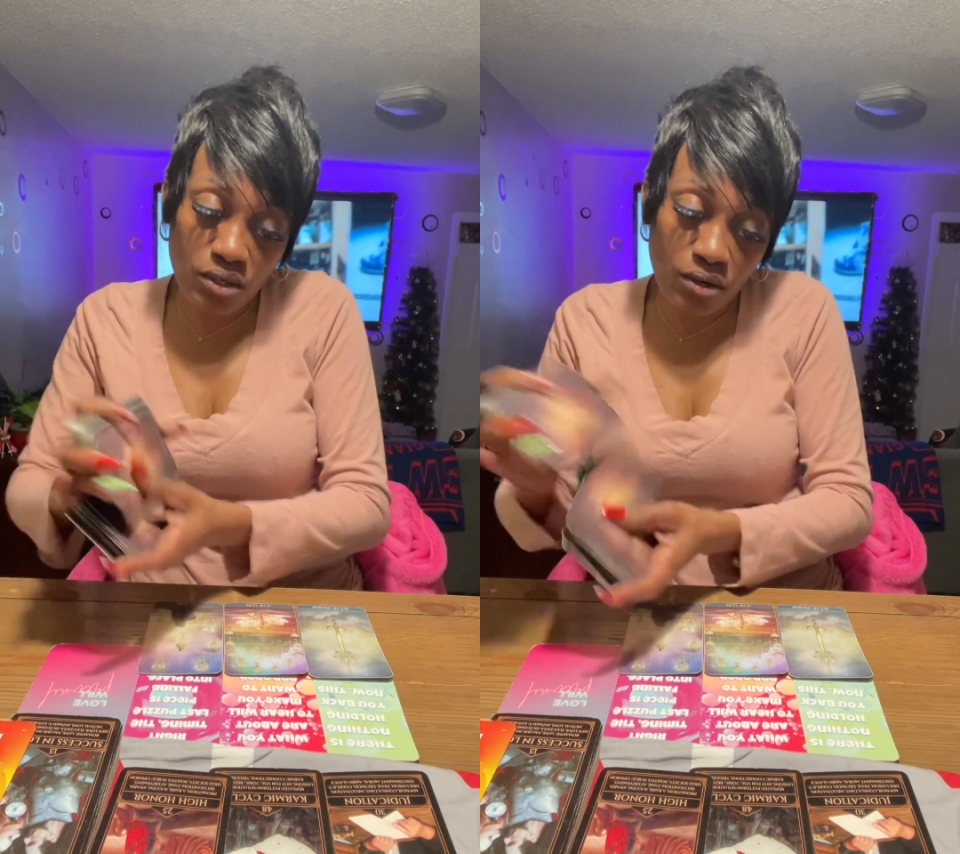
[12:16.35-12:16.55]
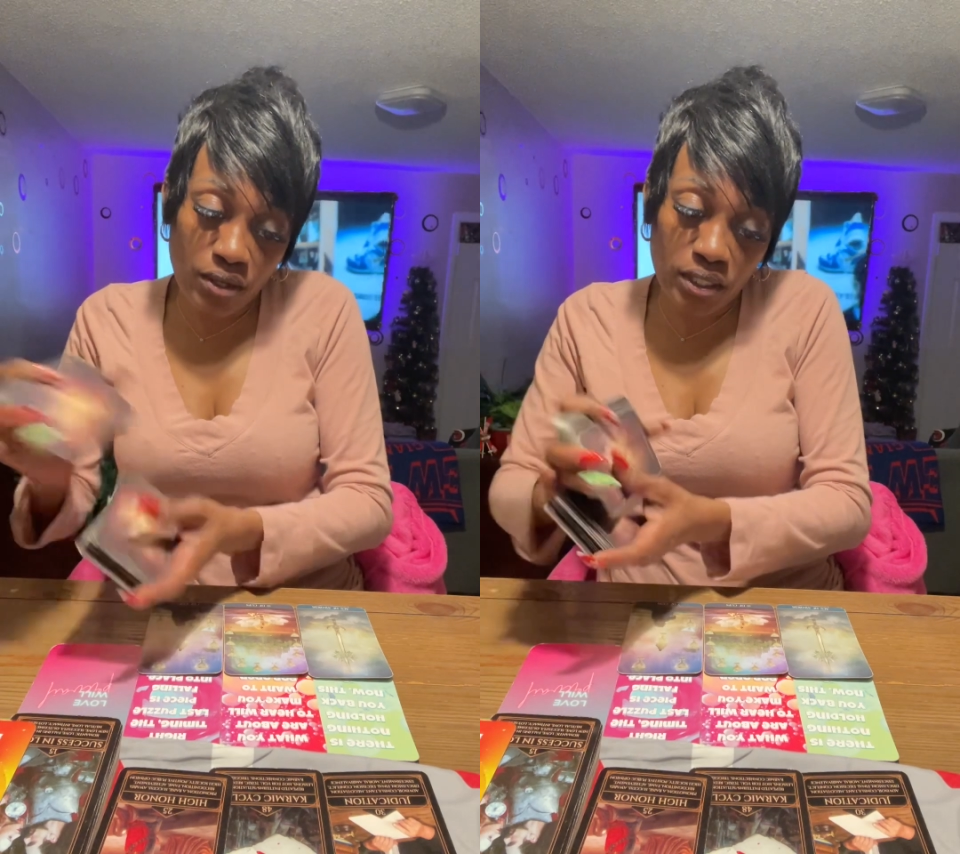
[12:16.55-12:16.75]

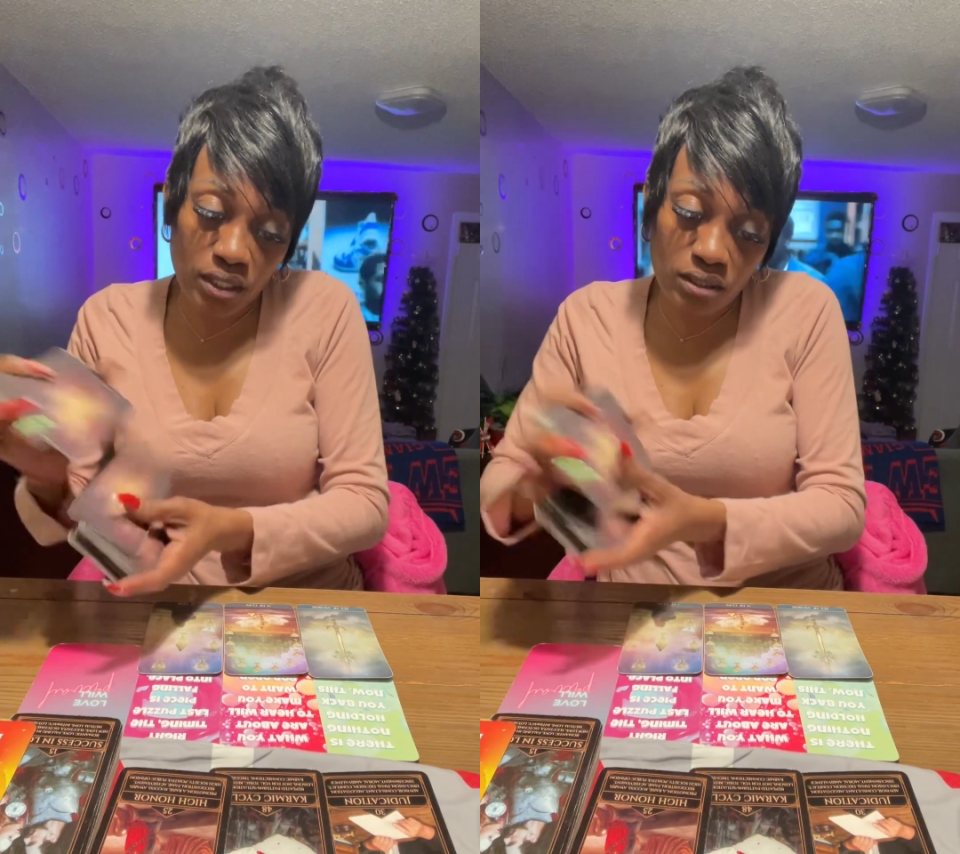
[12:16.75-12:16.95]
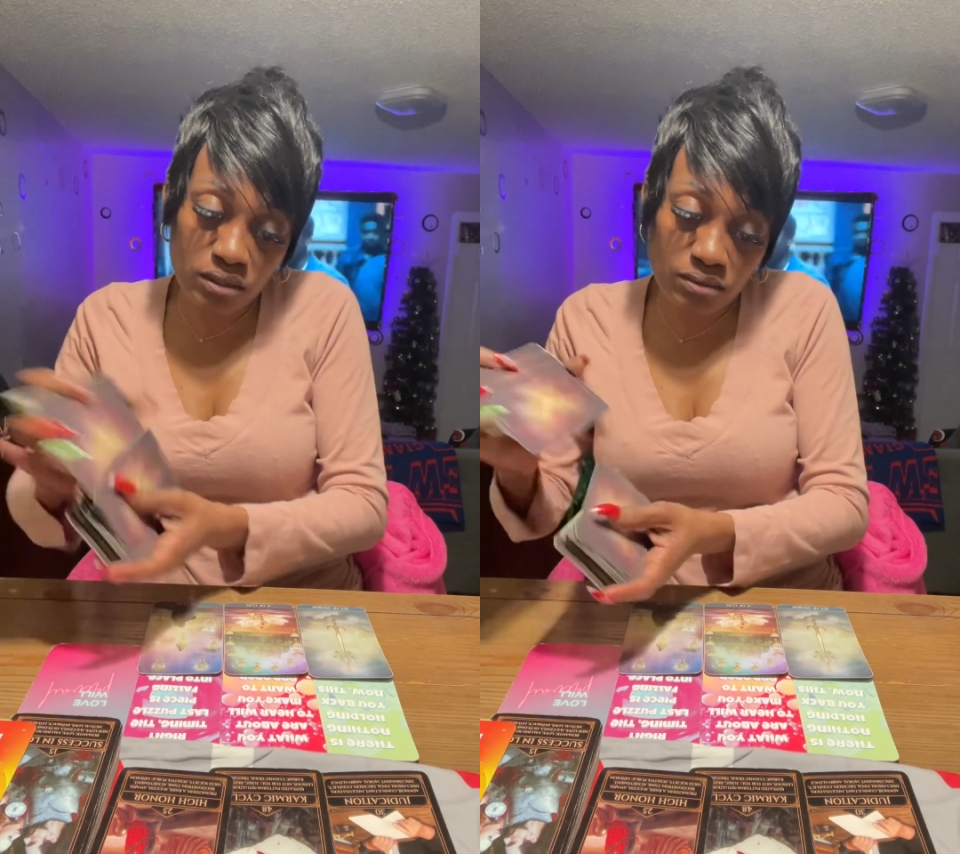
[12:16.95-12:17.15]

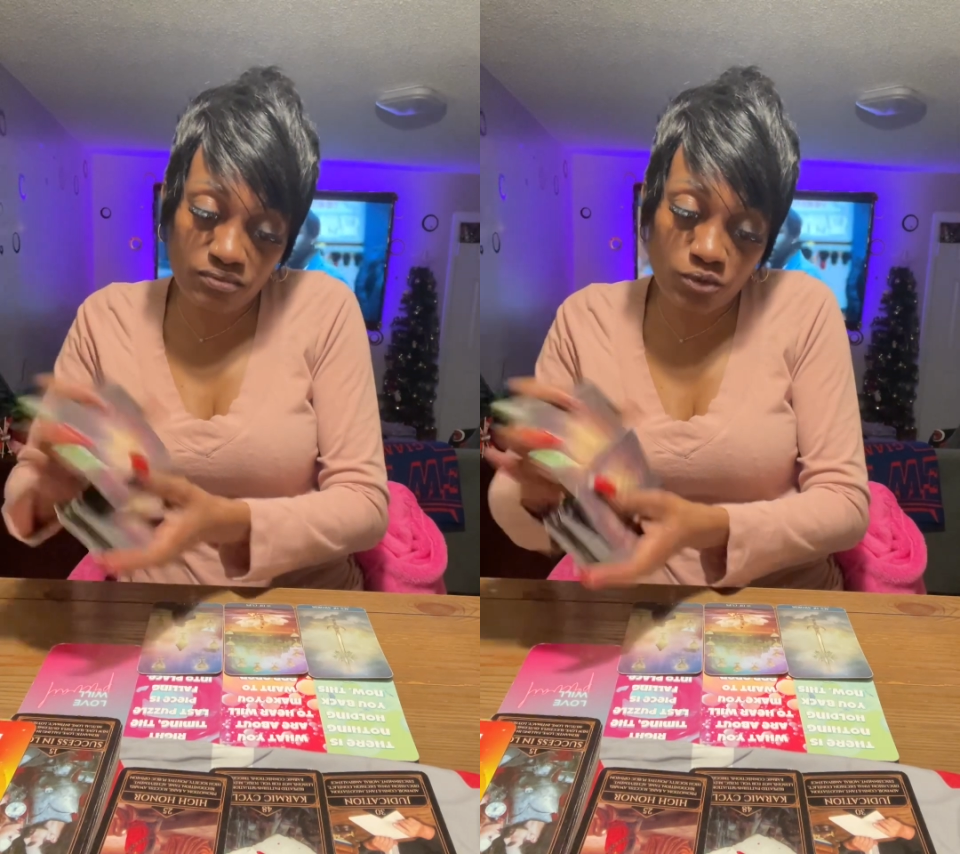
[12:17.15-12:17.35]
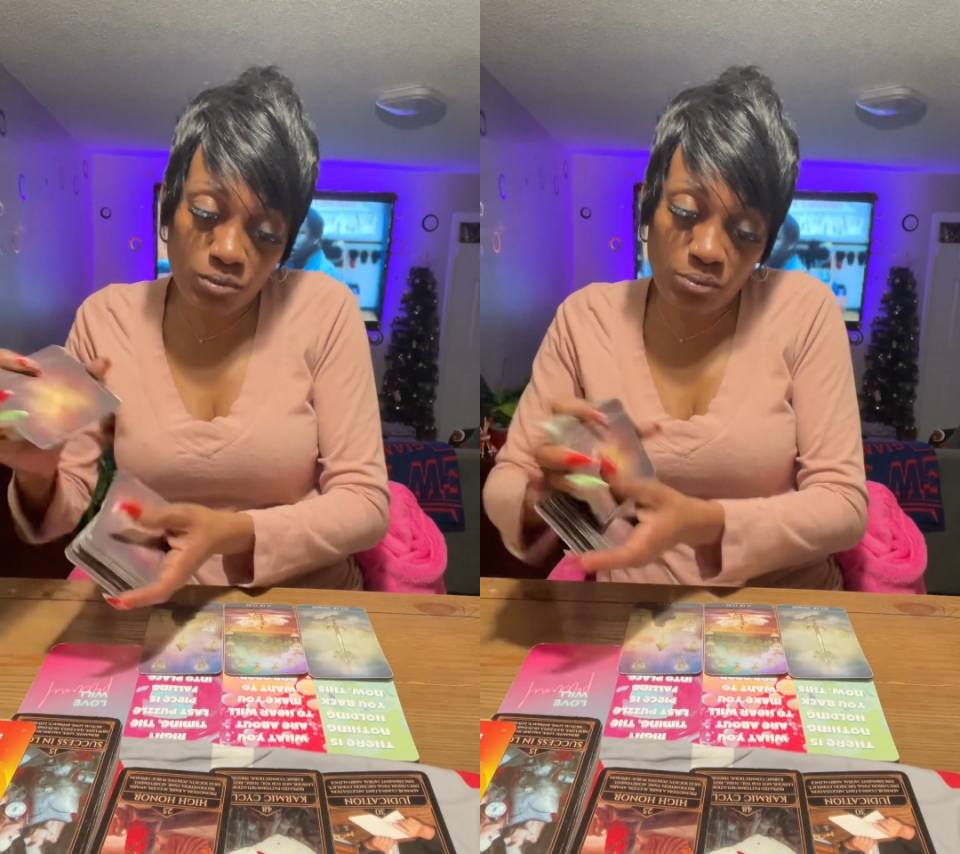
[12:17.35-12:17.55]
heartache, some
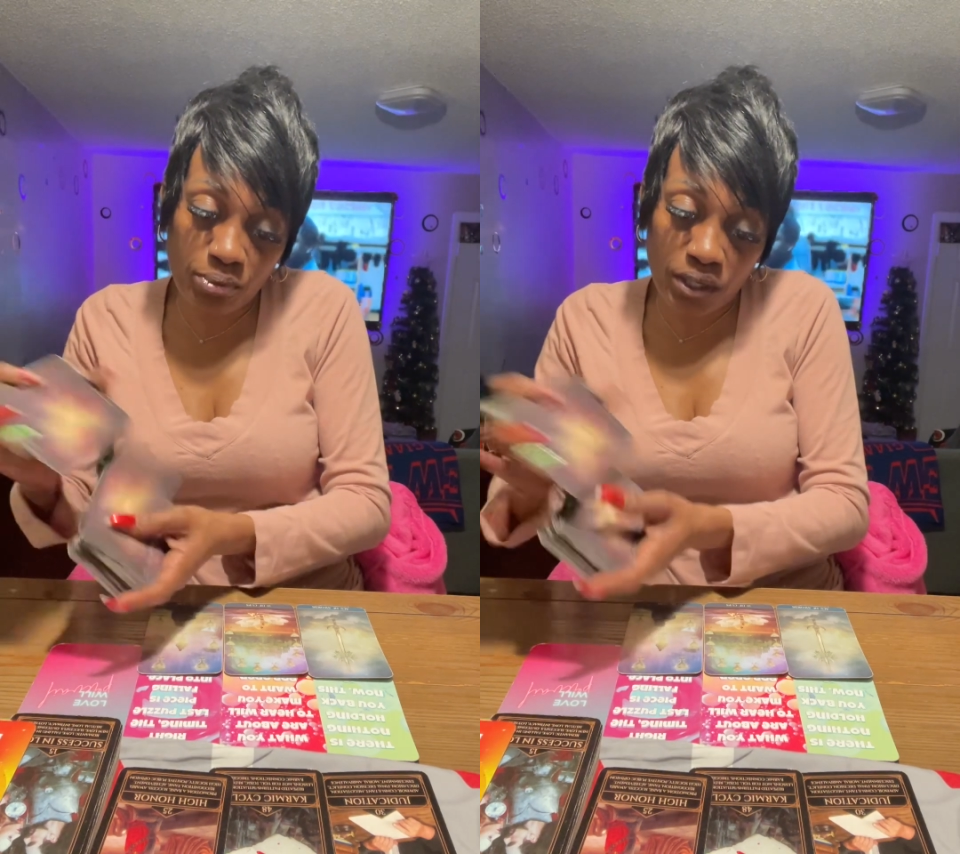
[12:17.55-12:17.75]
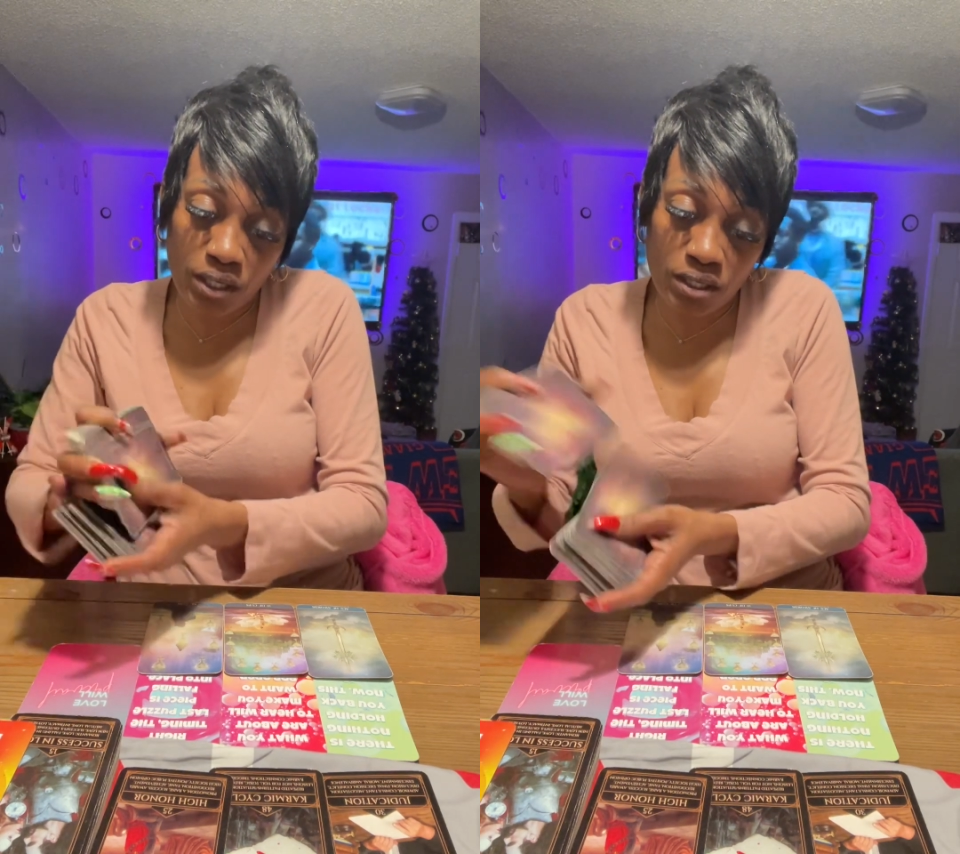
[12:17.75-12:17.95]
form of
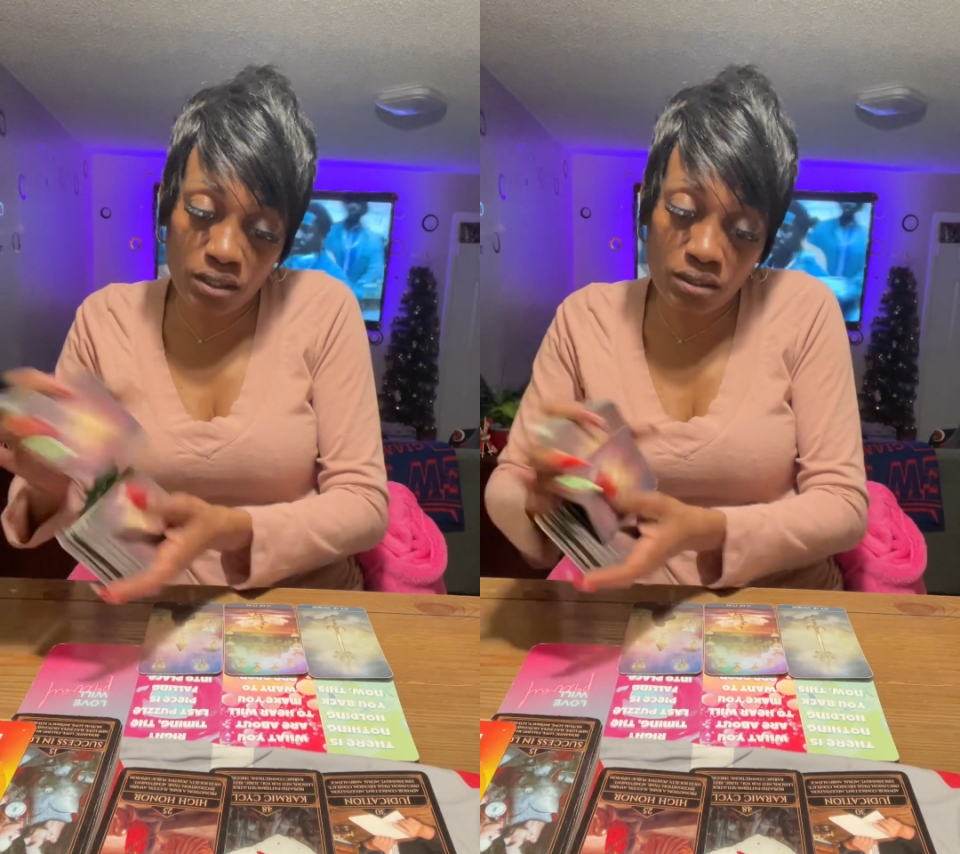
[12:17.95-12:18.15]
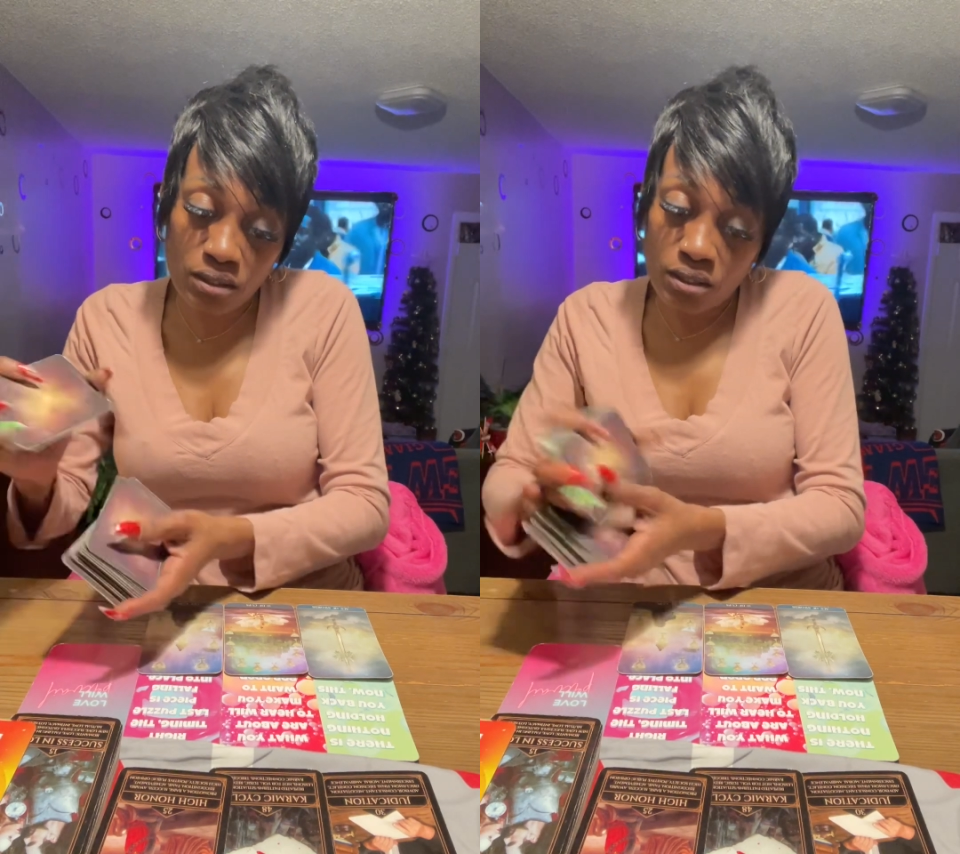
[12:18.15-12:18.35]
pain.